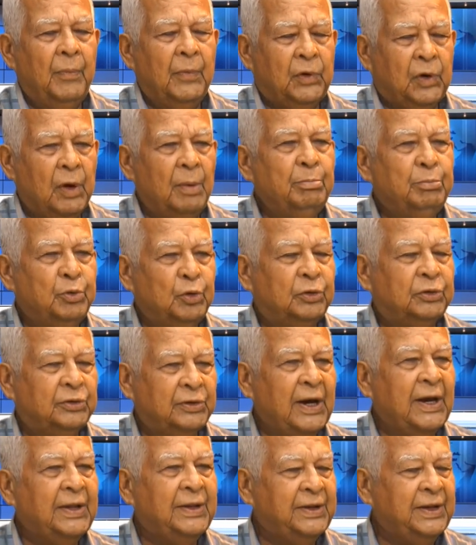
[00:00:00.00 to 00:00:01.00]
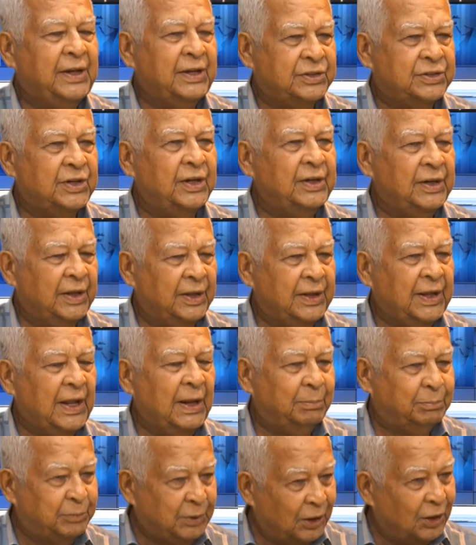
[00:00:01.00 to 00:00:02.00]
computerization has
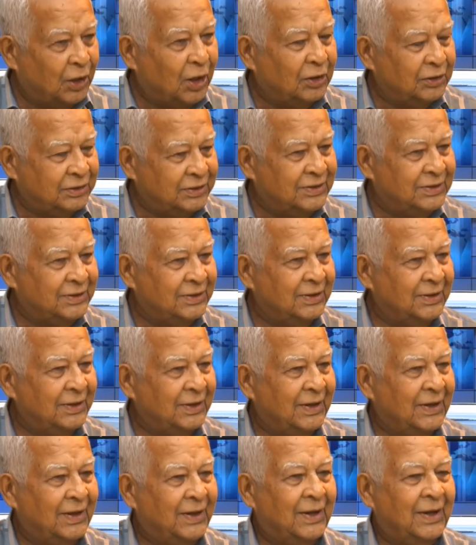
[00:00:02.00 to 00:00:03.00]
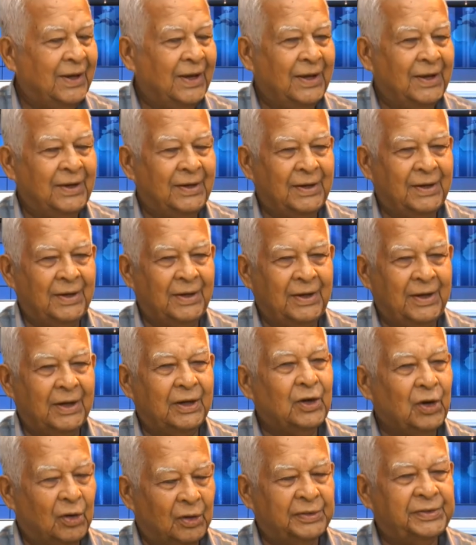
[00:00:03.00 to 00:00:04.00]
helped a lot in the
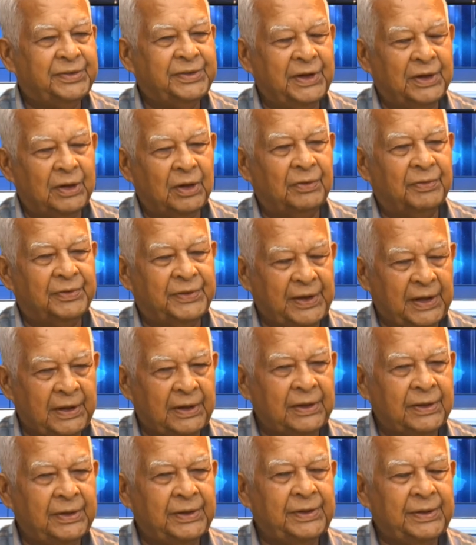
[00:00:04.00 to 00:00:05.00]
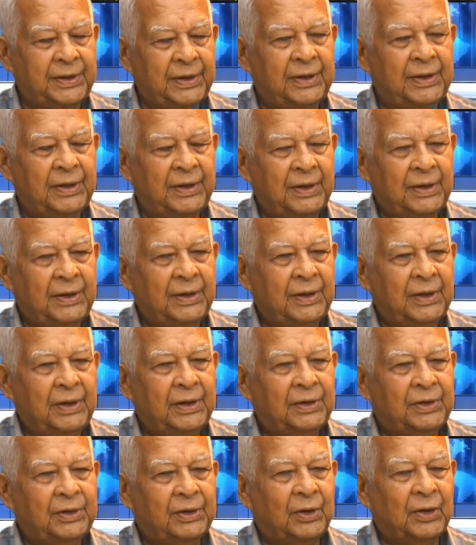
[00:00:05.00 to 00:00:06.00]
costing of things.
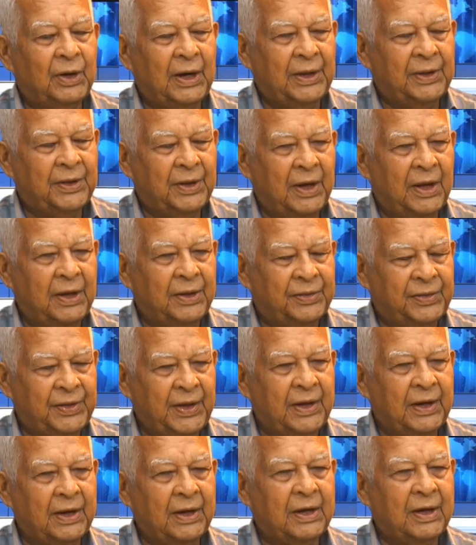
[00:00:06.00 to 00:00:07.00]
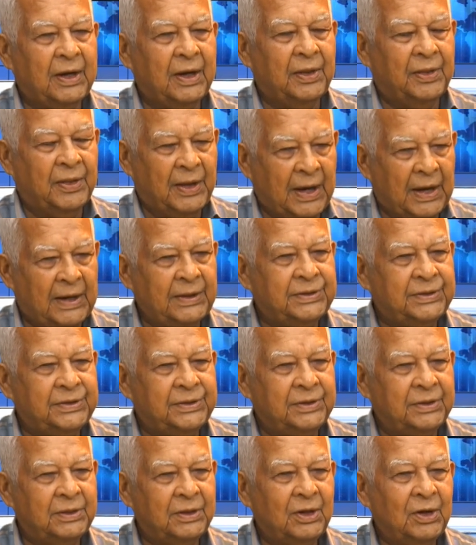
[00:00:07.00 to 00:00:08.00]
So I think that
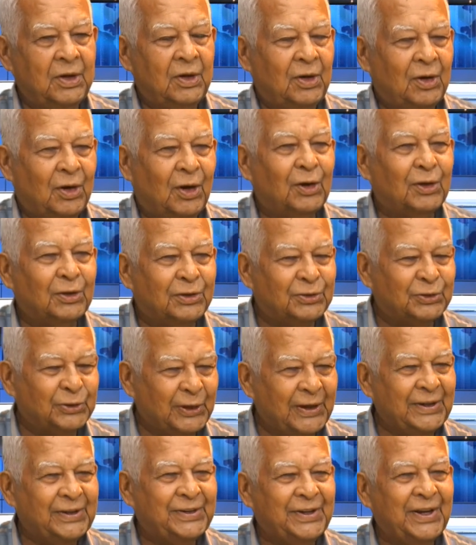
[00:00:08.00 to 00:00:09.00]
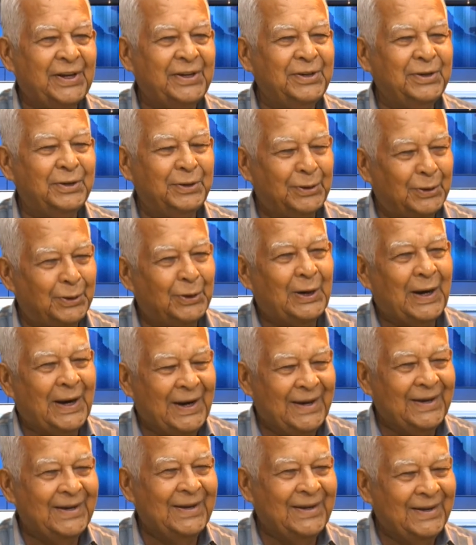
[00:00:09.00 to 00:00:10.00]
horse racing, you know,
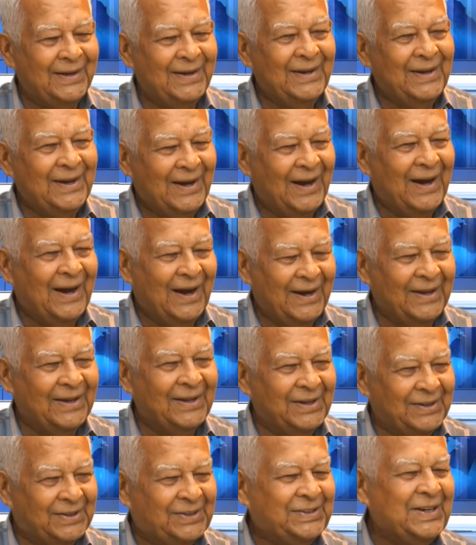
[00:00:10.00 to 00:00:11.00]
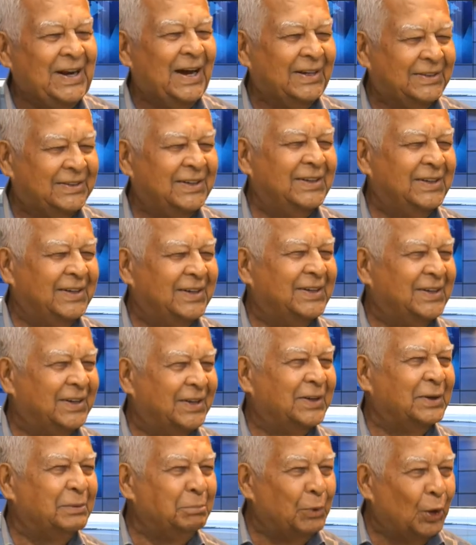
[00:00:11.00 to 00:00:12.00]
I started it
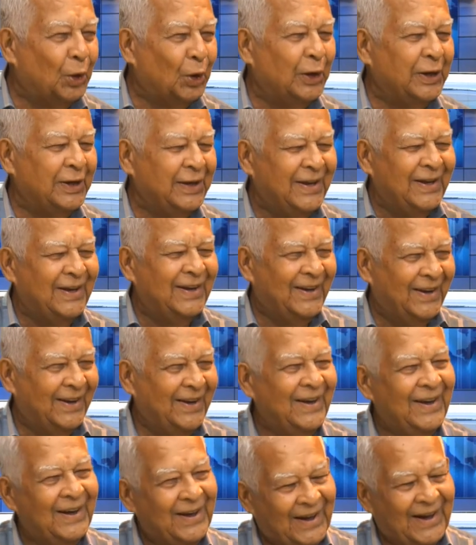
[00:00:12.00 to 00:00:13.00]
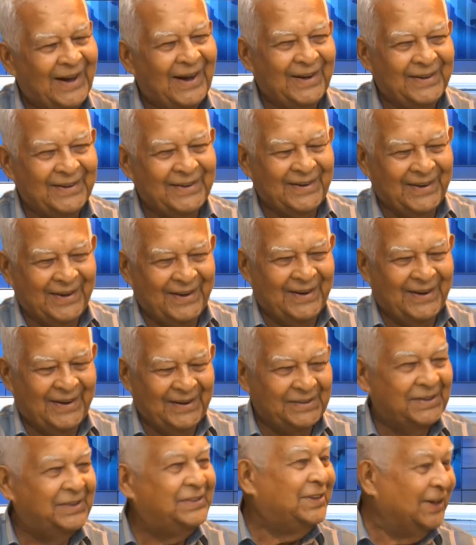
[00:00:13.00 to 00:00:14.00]
as a boy
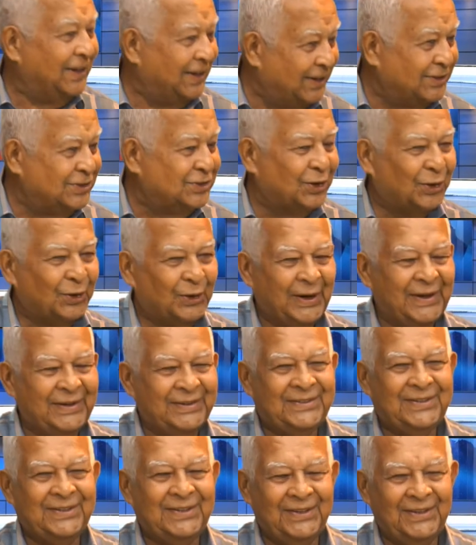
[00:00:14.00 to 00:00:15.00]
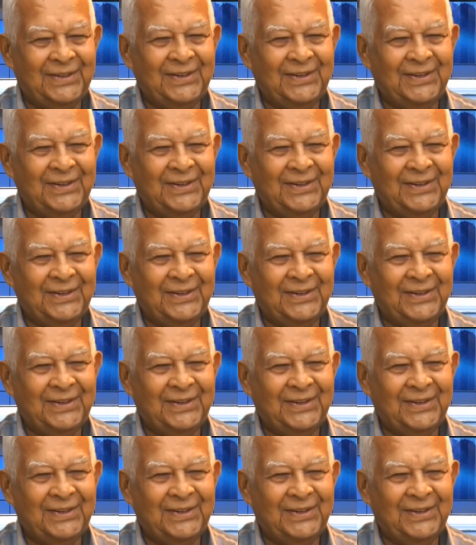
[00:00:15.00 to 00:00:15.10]
and still enjoy it.